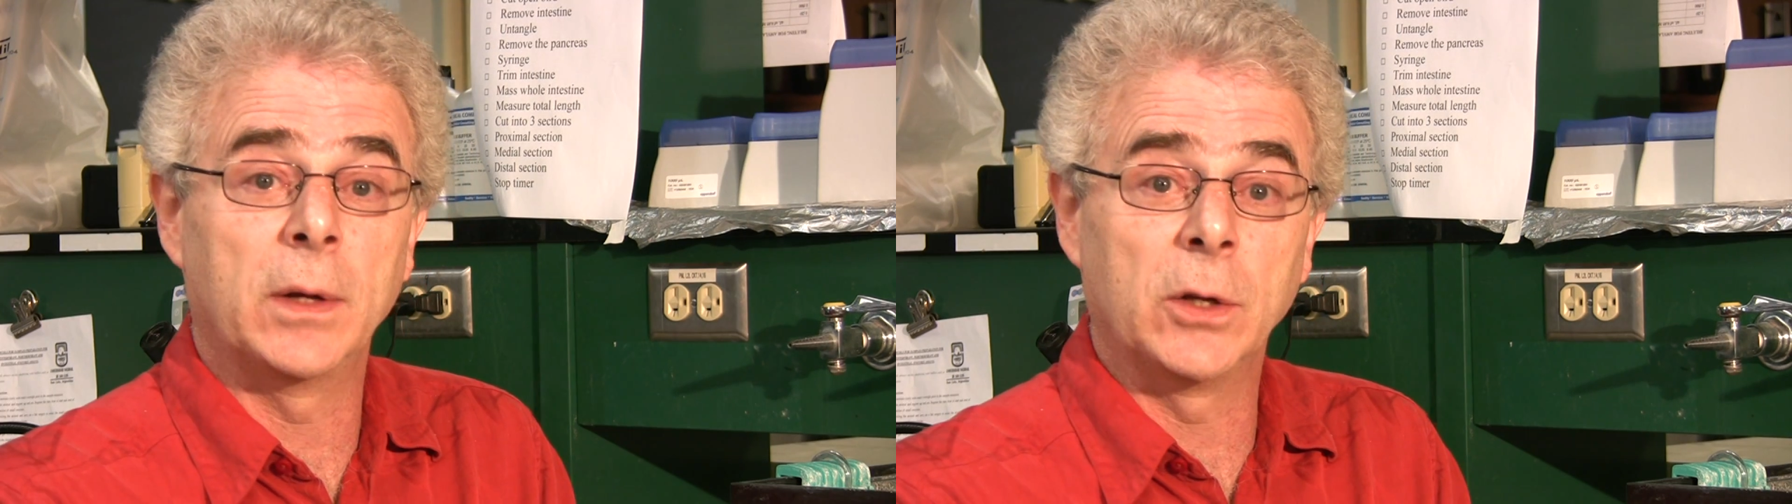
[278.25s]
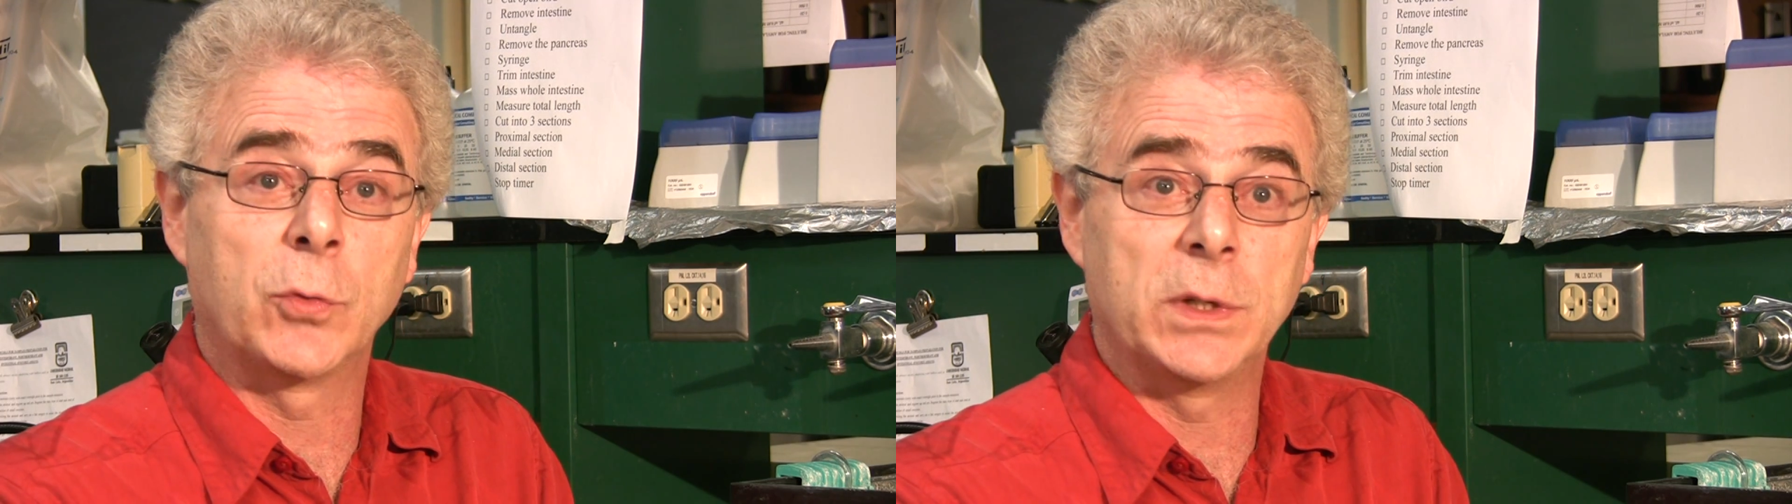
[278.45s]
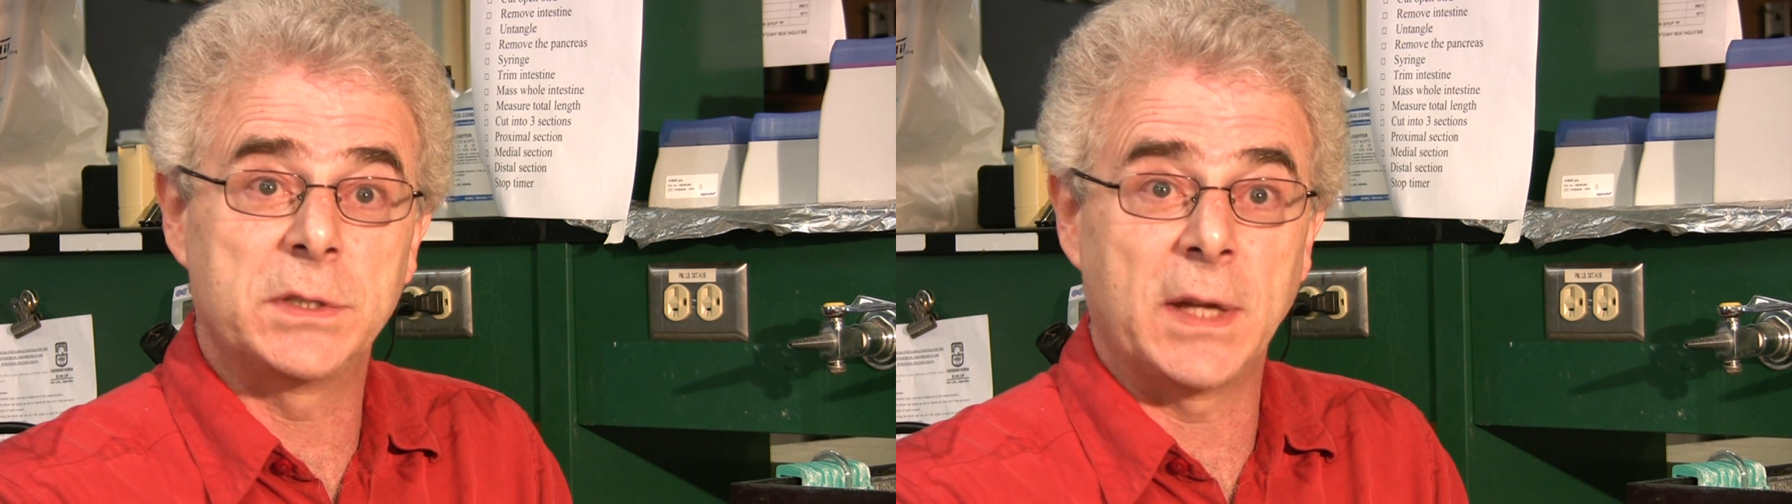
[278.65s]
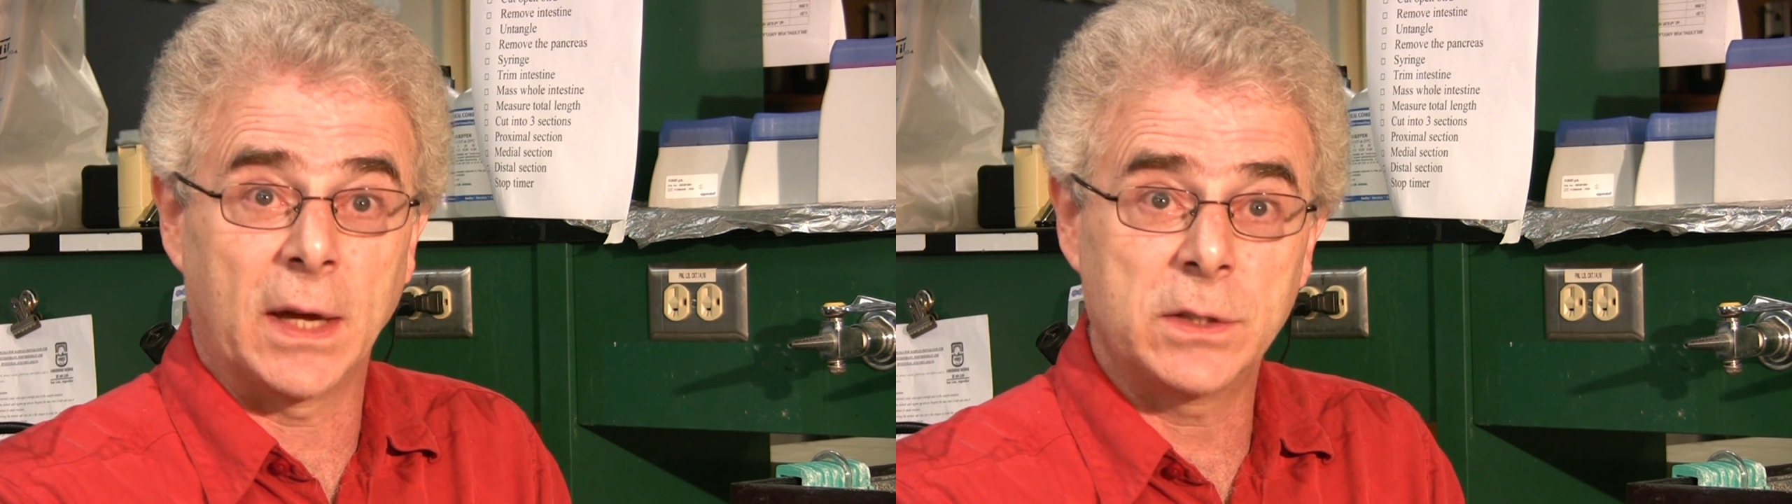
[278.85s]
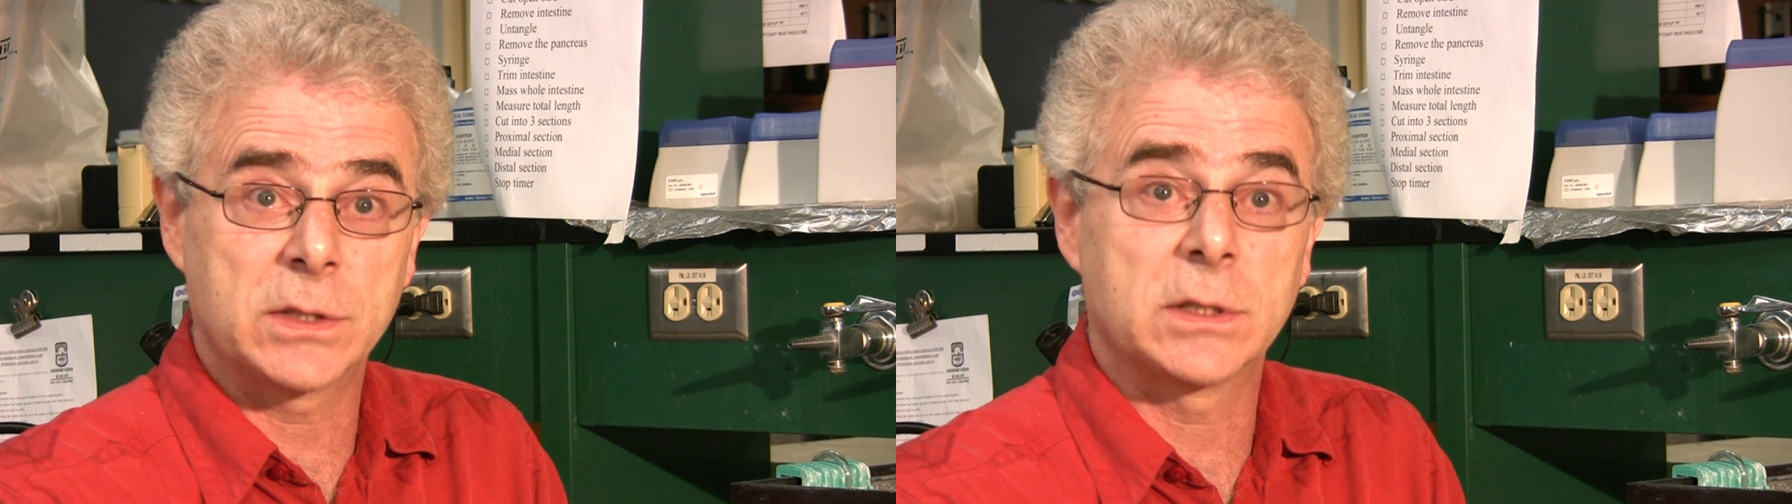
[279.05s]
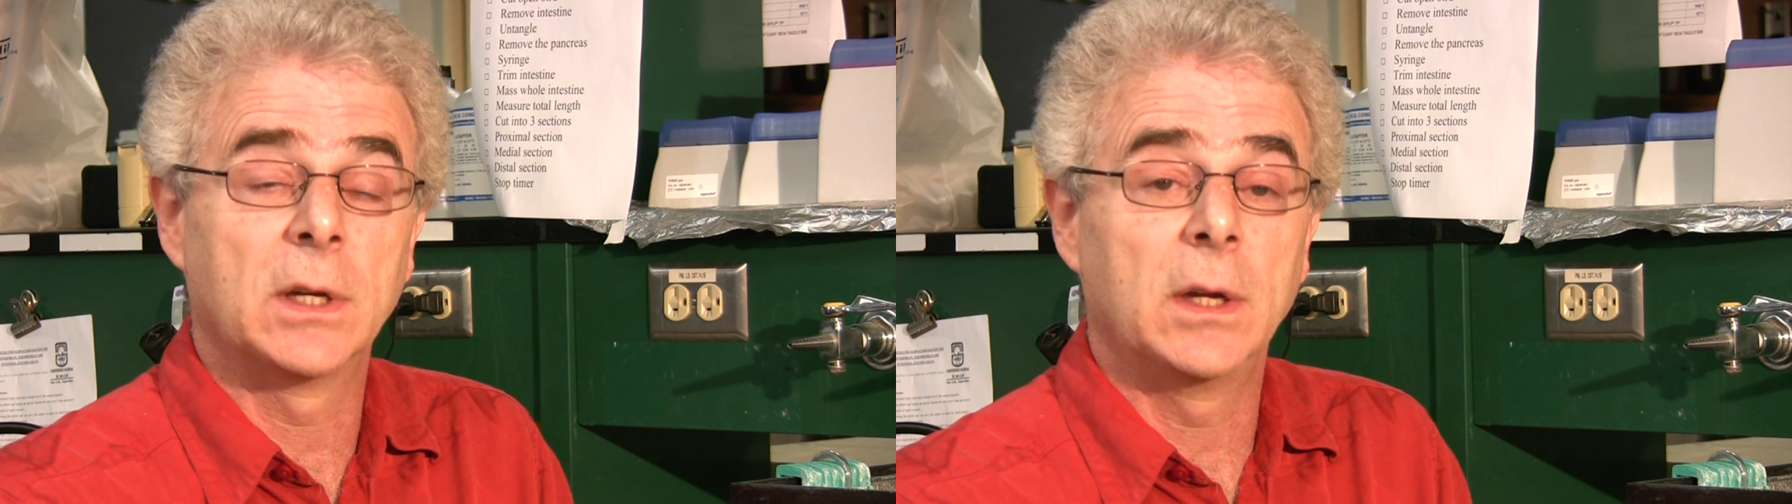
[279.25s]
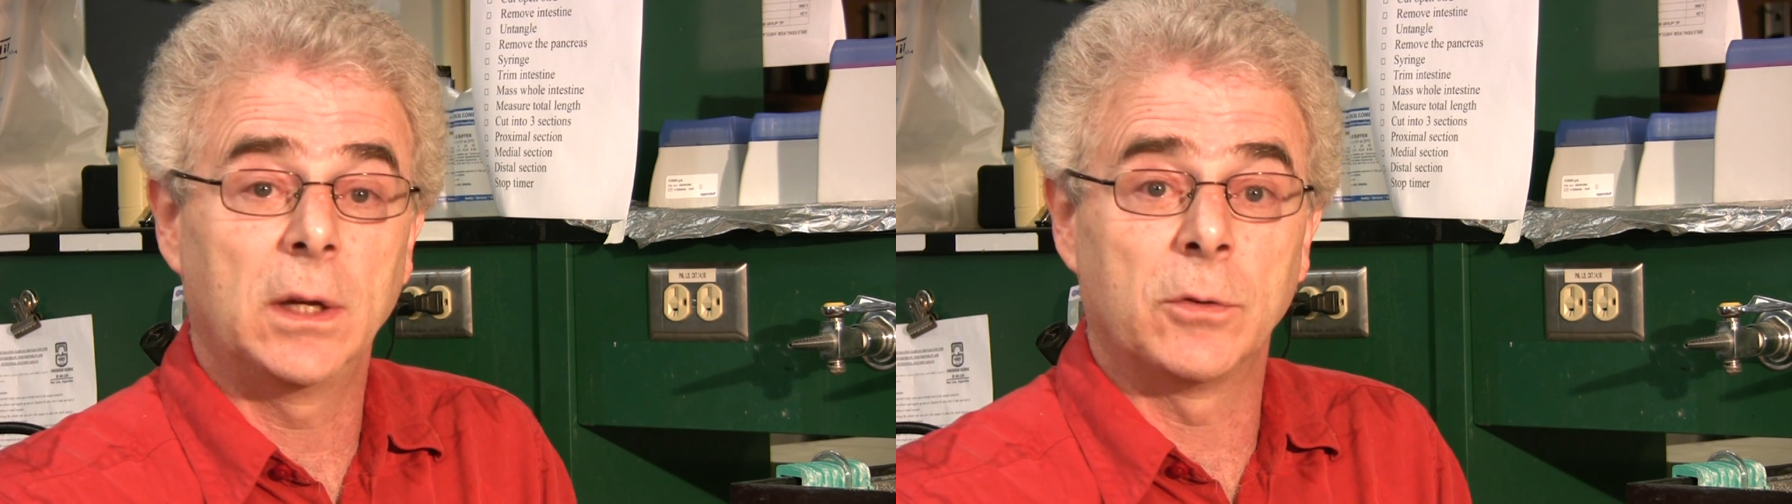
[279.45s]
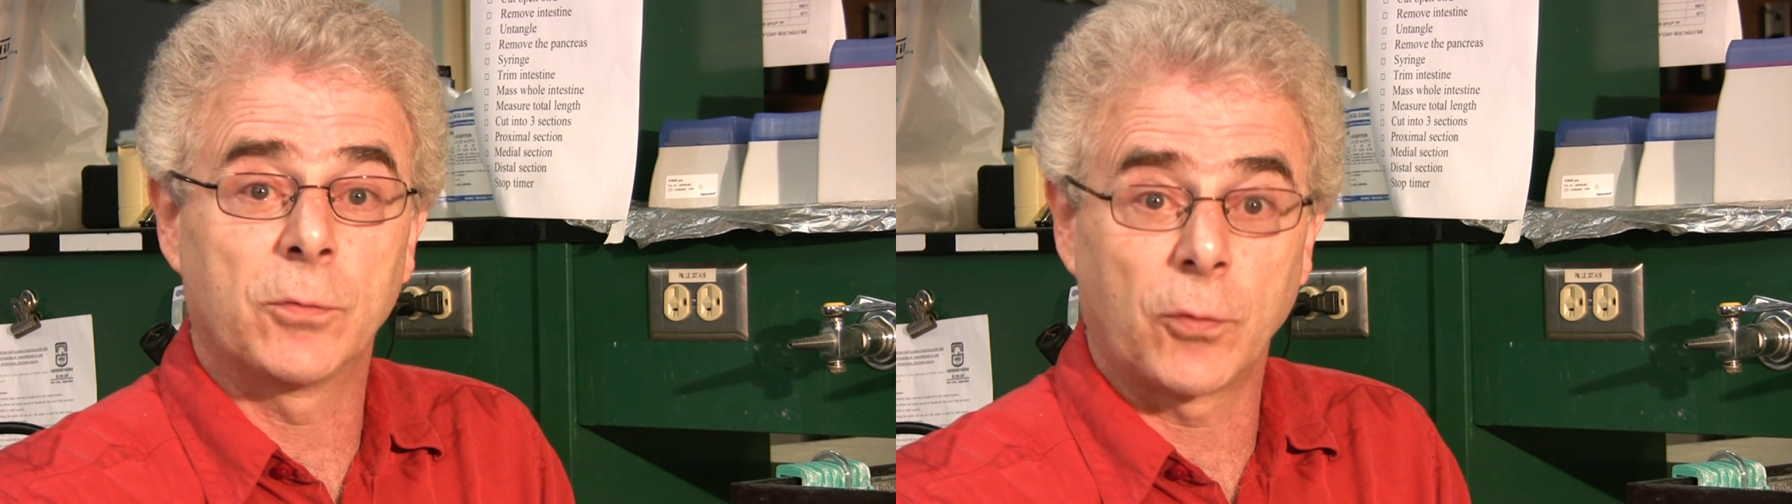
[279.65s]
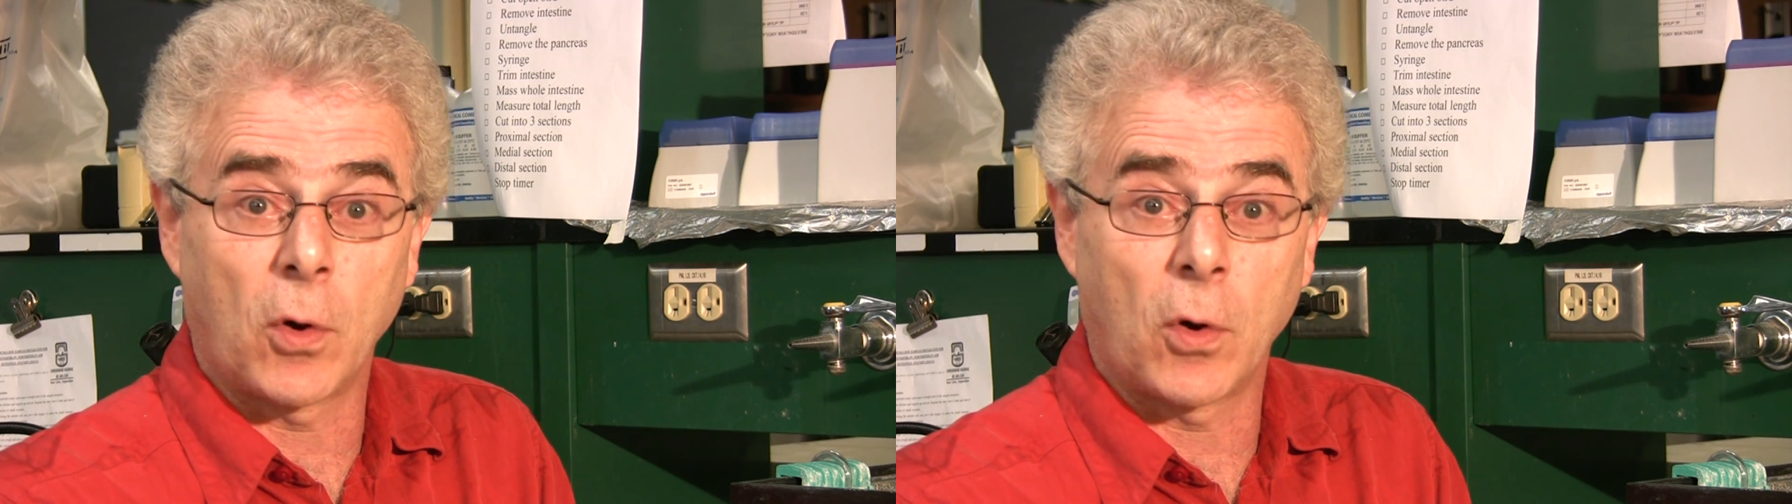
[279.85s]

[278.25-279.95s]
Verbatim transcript: increased deaths in,